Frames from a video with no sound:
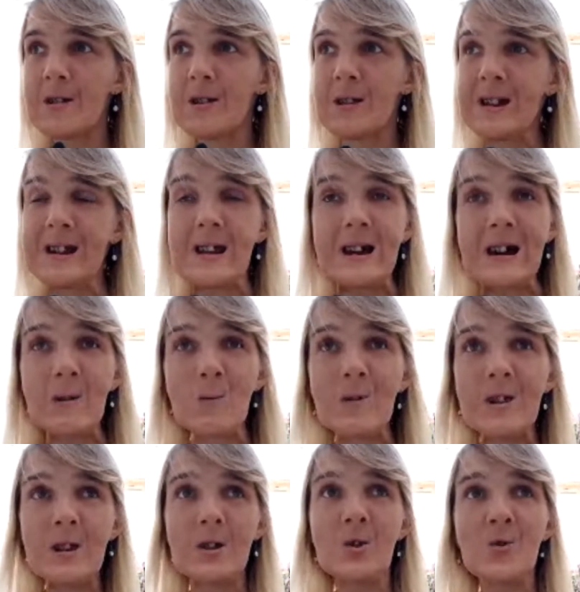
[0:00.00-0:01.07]
that I
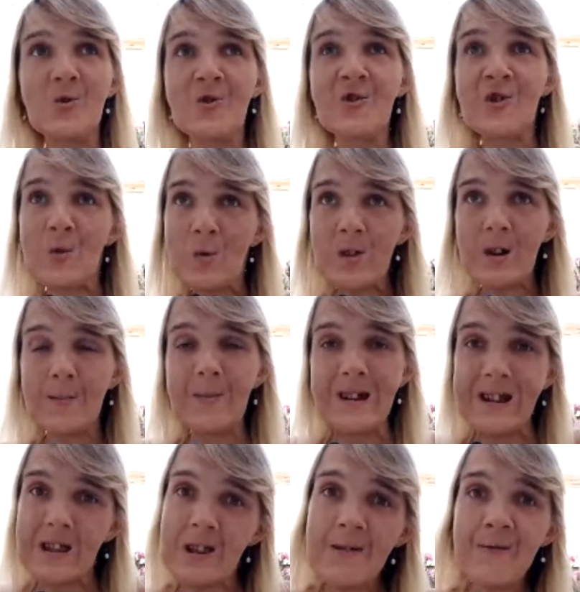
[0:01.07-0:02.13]
wanted to show them
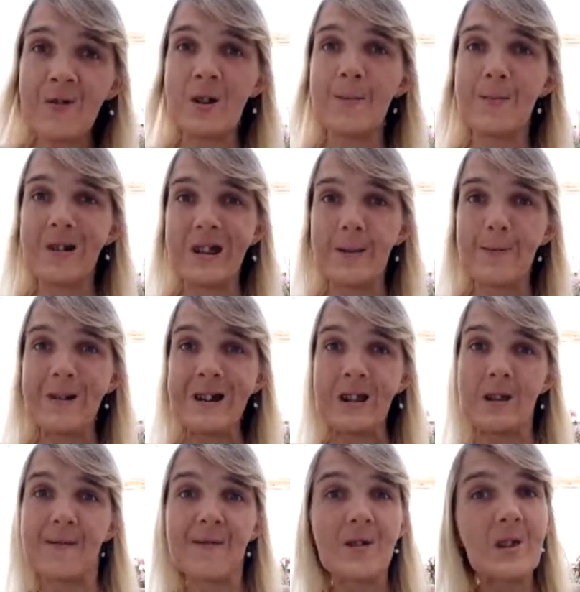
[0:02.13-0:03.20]
a different
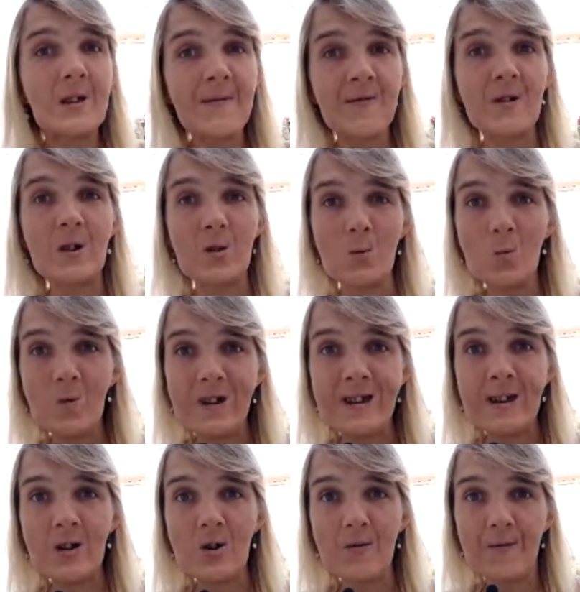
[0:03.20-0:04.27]
perspective, a different
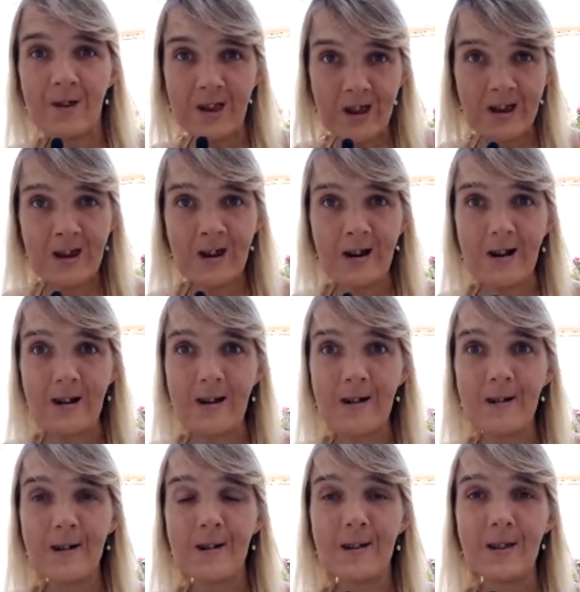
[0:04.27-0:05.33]
way of seeing
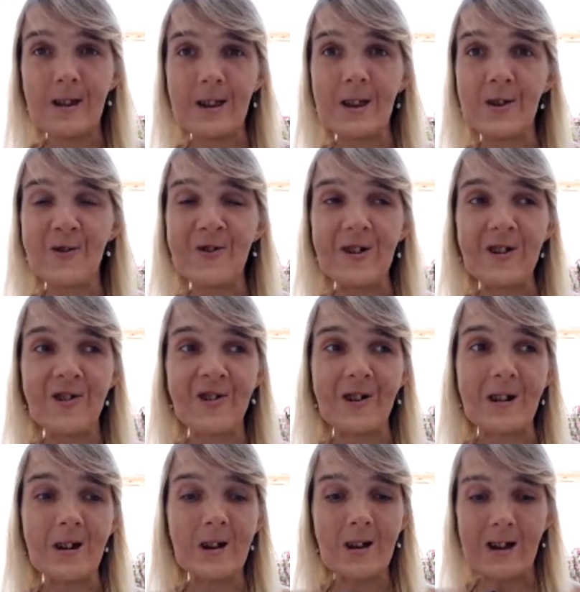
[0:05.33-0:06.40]
the
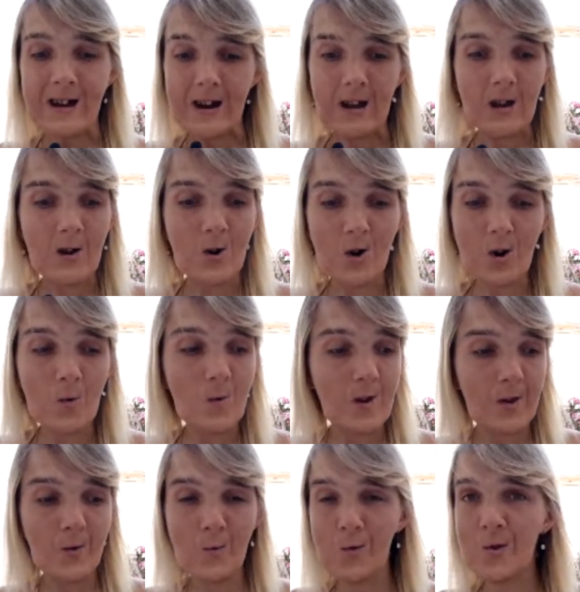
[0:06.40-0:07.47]
situation. And I
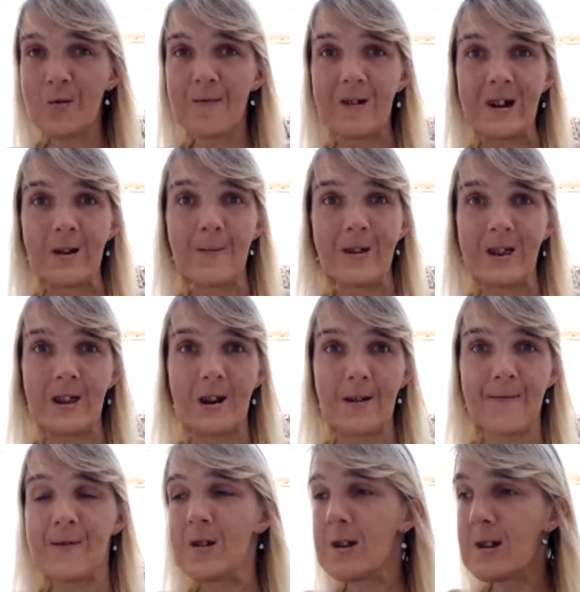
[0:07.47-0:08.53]
always used to find
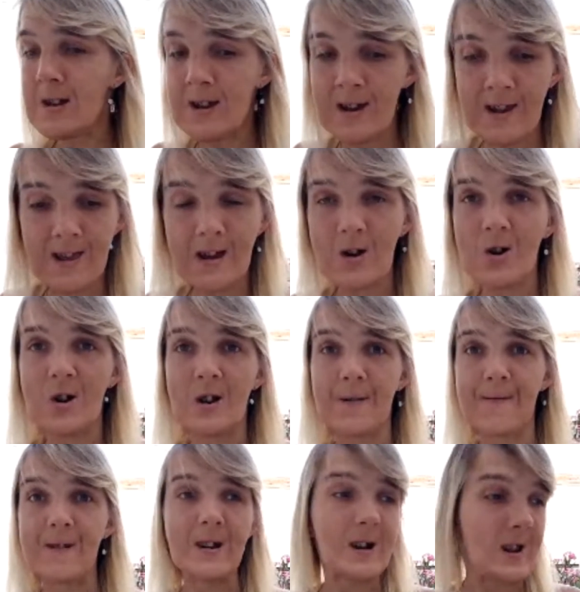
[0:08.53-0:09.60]
myself in the
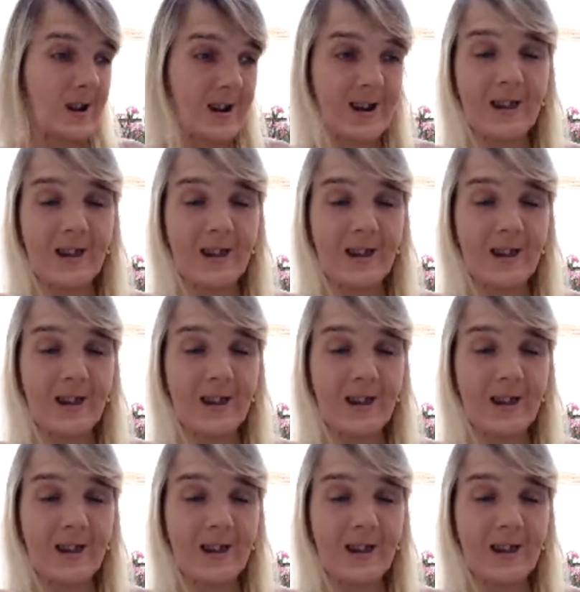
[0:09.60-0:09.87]
conflict,